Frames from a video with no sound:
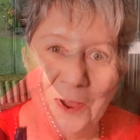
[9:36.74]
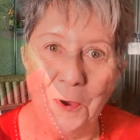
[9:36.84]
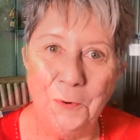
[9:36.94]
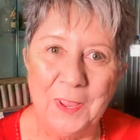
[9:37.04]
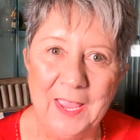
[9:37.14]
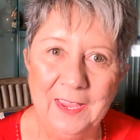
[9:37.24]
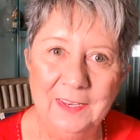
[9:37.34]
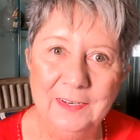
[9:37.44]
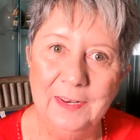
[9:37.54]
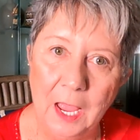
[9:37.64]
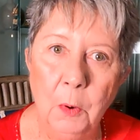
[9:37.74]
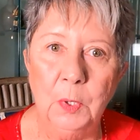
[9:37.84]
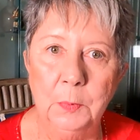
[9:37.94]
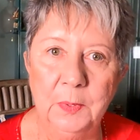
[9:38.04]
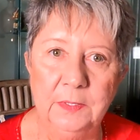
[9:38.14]
Okay, now
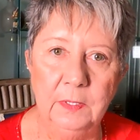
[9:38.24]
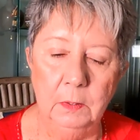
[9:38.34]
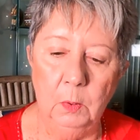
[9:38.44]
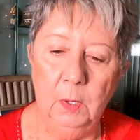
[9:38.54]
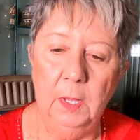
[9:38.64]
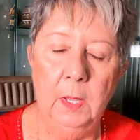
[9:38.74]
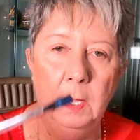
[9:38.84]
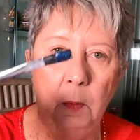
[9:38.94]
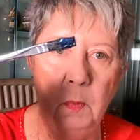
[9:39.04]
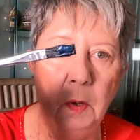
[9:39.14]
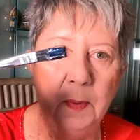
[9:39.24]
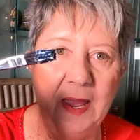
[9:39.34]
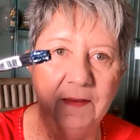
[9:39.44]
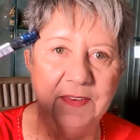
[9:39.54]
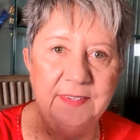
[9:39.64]
what do? Well, we
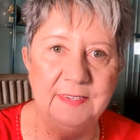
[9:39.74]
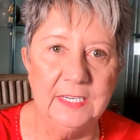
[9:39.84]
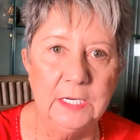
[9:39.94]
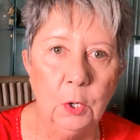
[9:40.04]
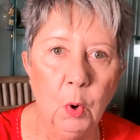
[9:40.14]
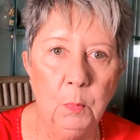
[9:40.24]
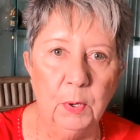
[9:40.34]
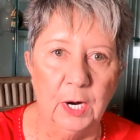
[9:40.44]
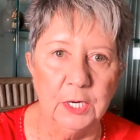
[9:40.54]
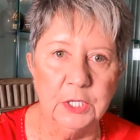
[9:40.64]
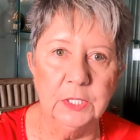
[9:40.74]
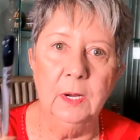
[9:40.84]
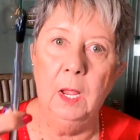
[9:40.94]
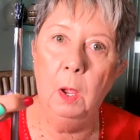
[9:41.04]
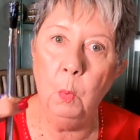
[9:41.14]
have a sticky old brush.
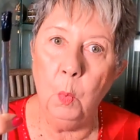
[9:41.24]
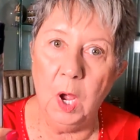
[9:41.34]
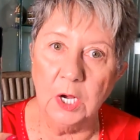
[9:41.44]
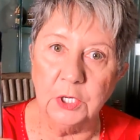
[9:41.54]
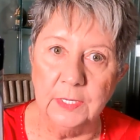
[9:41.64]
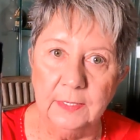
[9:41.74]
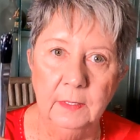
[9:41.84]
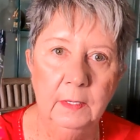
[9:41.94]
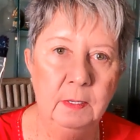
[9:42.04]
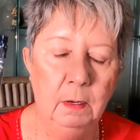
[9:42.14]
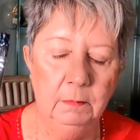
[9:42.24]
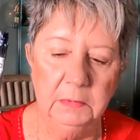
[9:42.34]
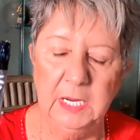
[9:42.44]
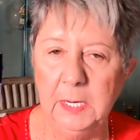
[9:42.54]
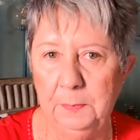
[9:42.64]
Wash it.
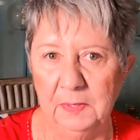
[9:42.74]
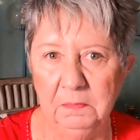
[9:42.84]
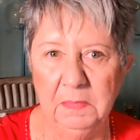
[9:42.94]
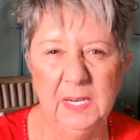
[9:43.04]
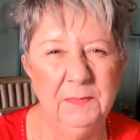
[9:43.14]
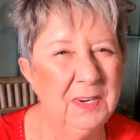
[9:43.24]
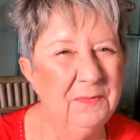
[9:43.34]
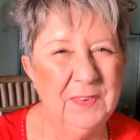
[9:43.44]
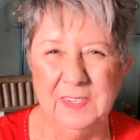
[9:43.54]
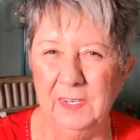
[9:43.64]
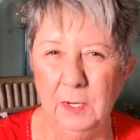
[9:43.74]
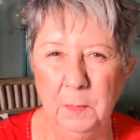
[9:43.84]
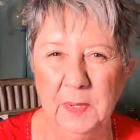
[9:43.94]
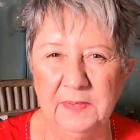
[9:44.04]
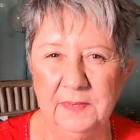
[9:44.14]
Keep it. Even if it's a little
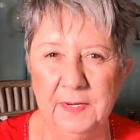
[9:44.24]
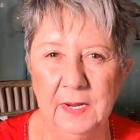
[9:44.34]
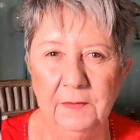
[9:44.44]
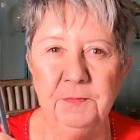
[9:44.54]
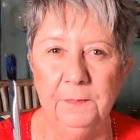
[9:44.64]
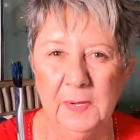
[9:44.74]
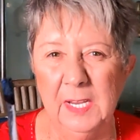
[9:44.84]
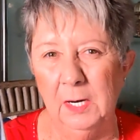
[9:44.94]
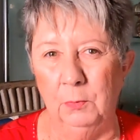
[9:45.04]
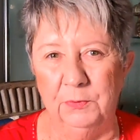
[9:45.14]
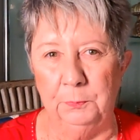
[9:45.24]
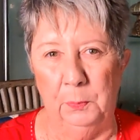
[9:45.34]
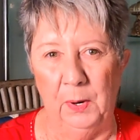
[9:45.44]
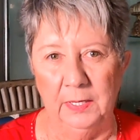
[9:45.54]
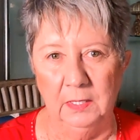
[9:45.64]
bit stiff, it'll
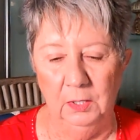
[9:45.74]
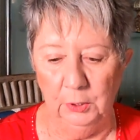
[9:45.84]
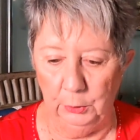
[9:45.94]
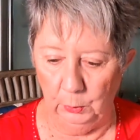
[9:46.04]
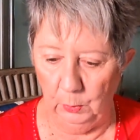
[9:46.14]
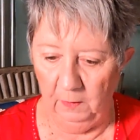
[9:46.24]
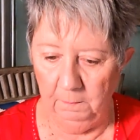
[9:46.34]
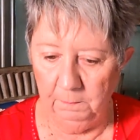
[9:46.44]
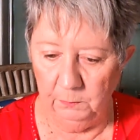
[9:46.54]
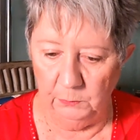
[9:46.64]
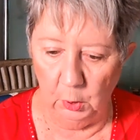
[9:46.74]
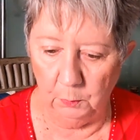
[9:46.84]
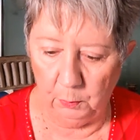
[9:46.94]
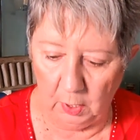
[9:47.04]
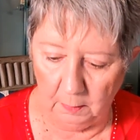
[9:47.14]
spread glue. No
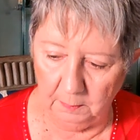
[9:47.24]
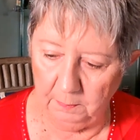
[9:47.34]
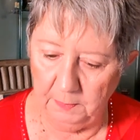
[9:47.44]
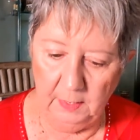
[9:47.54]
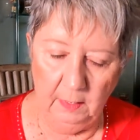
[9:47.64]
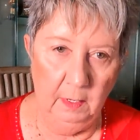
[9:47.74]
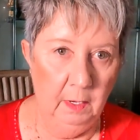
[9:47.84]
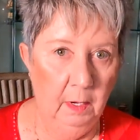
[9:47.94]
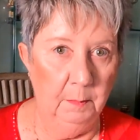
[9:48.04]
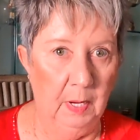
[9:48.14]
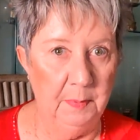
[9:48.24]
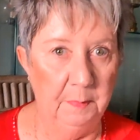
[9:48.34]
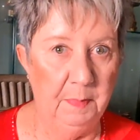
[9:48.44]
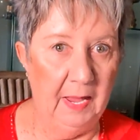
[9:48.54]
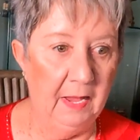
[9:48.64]
problem. Puppy
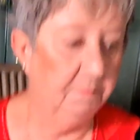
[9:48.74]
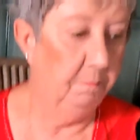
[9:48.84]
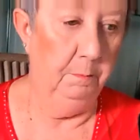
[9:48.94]
pad,